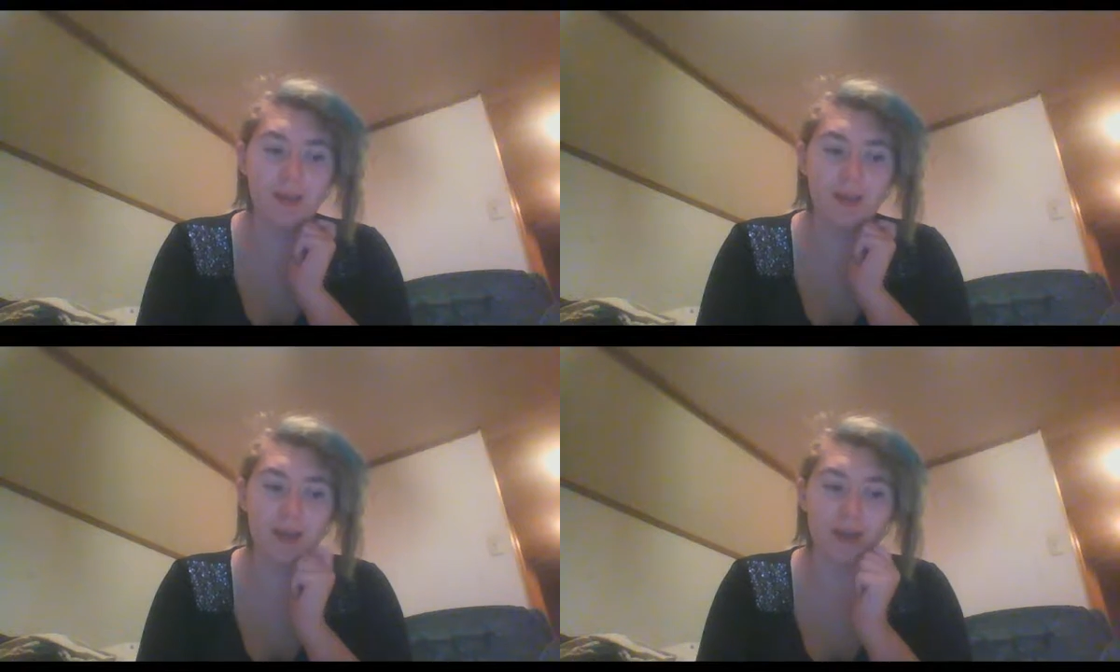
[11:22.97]

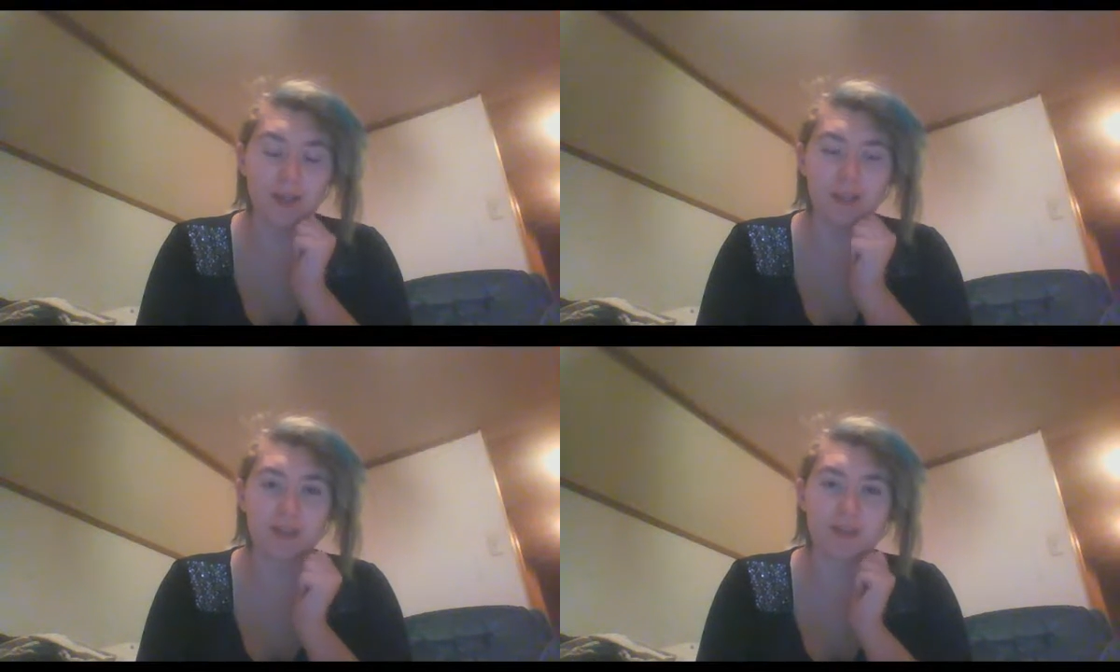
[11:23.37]
And
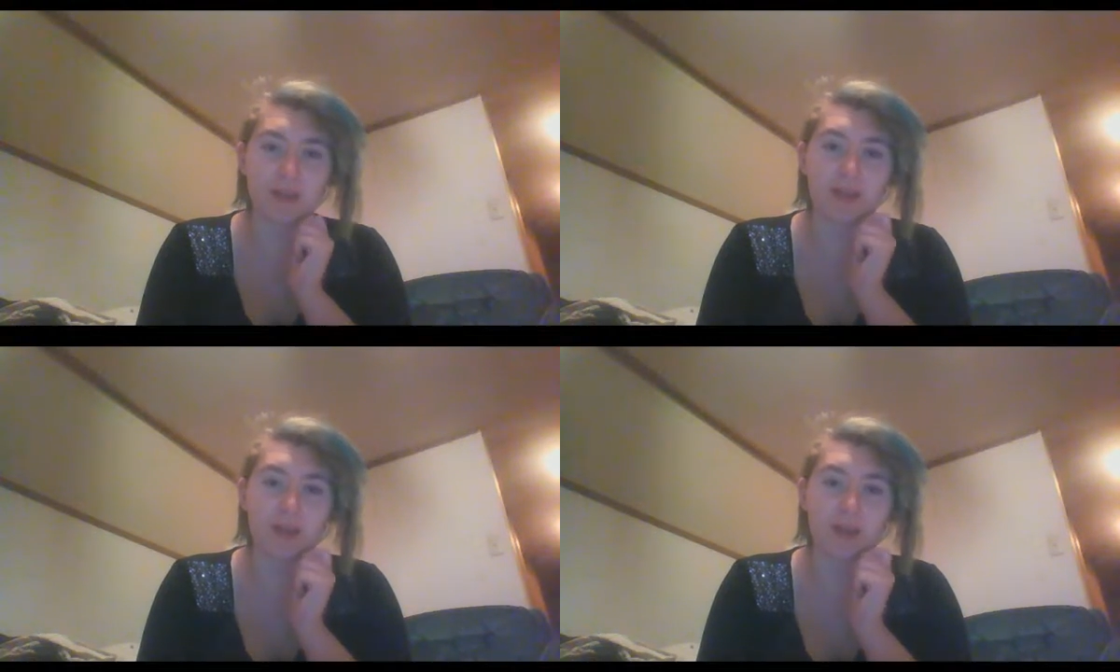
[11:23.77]
she's like,
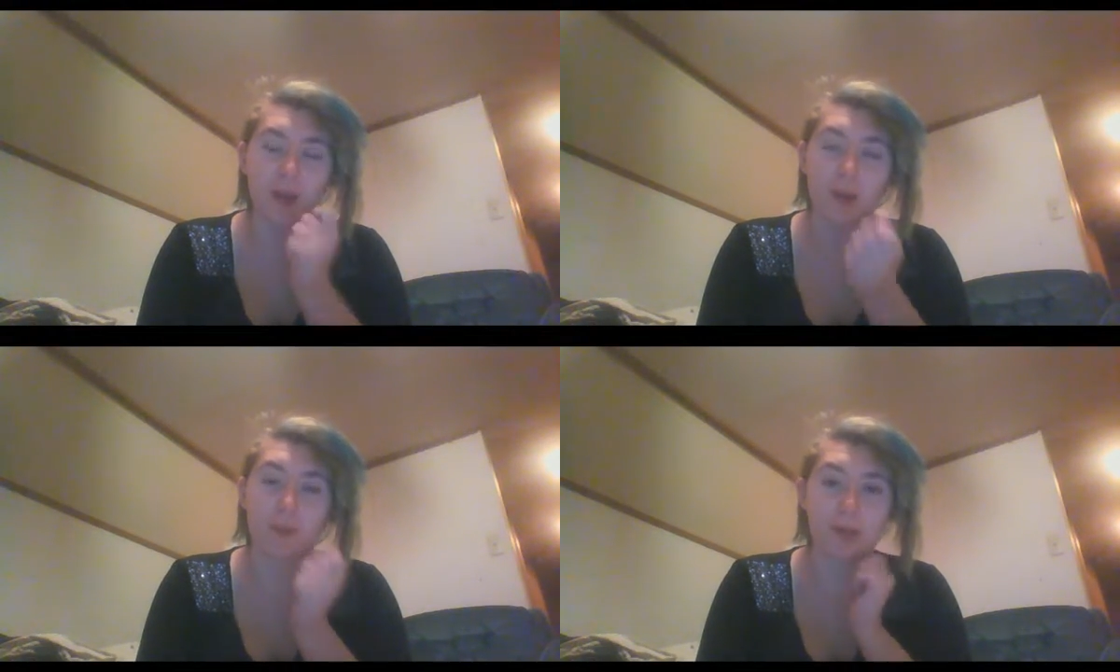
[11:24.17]
I'm
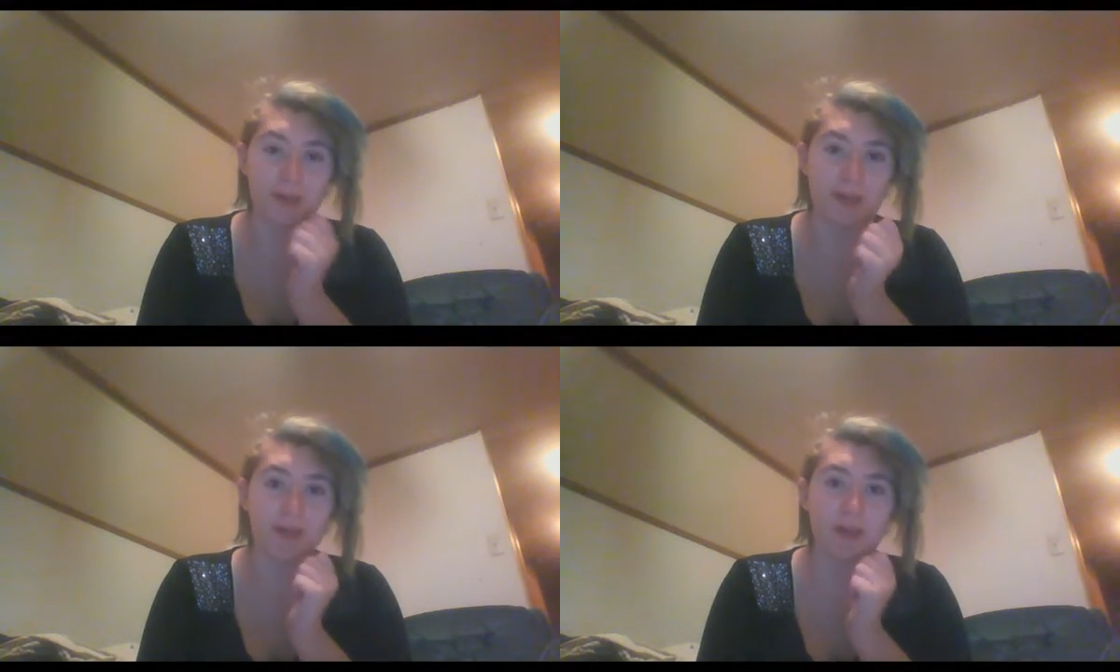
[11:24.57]
going to need
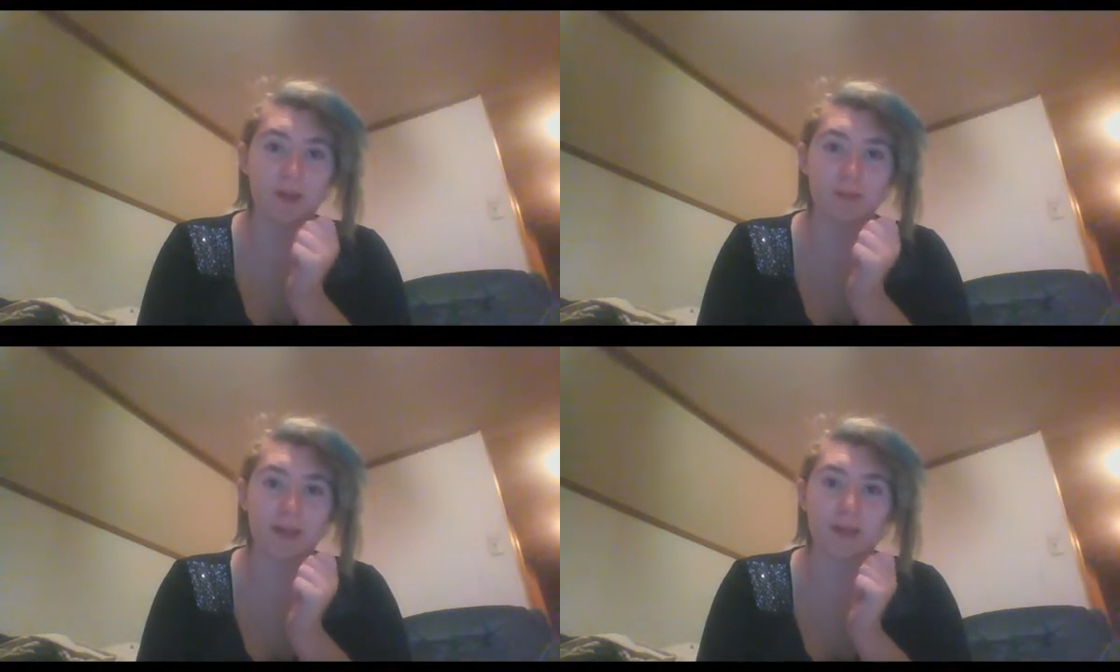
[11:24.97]
help
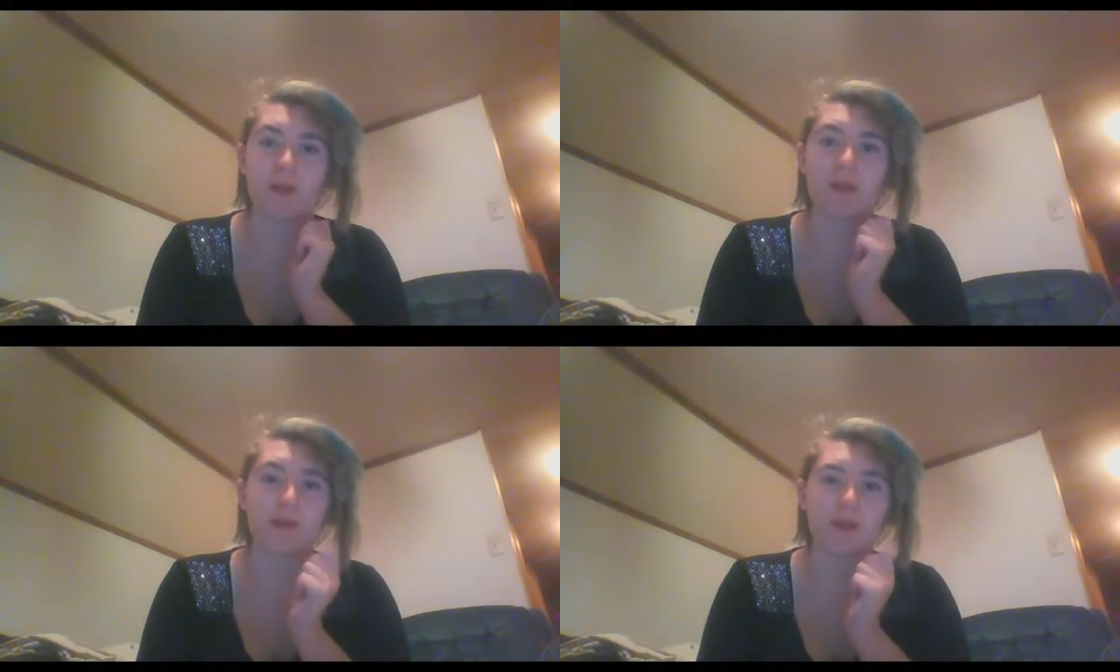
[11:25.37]
taking care of
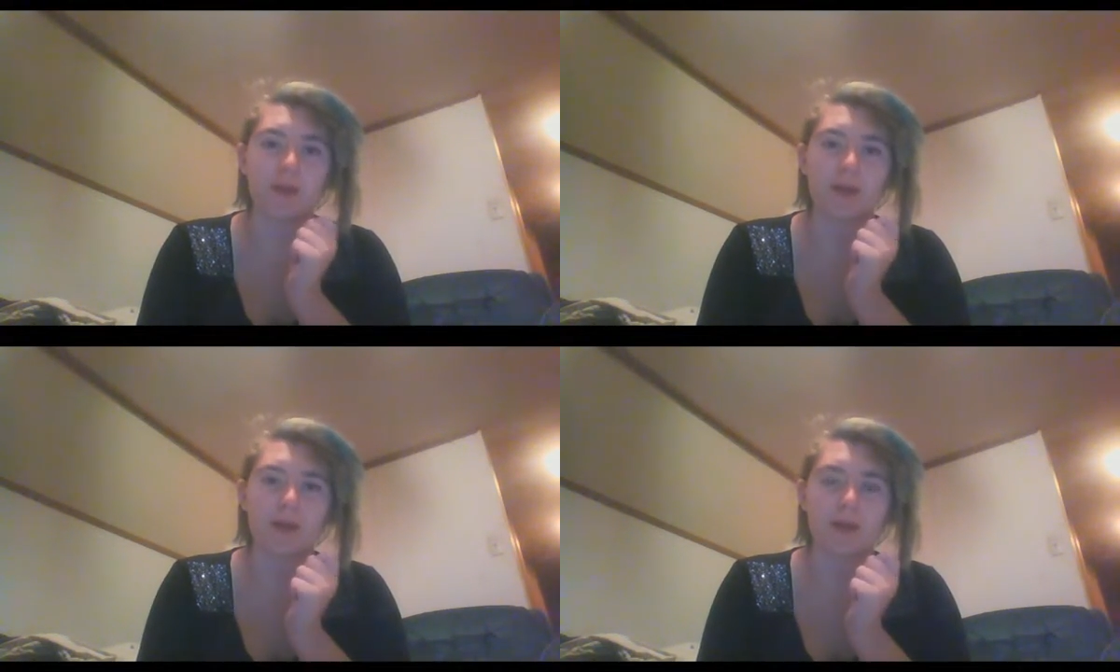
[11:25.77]
Nina
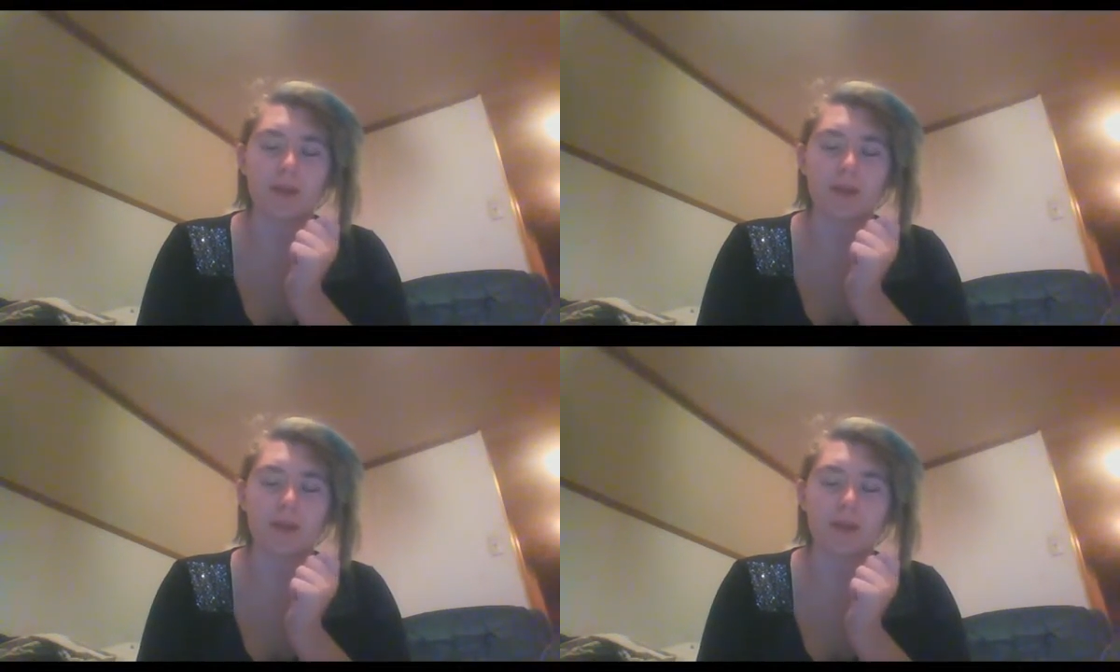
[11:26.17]
tonight.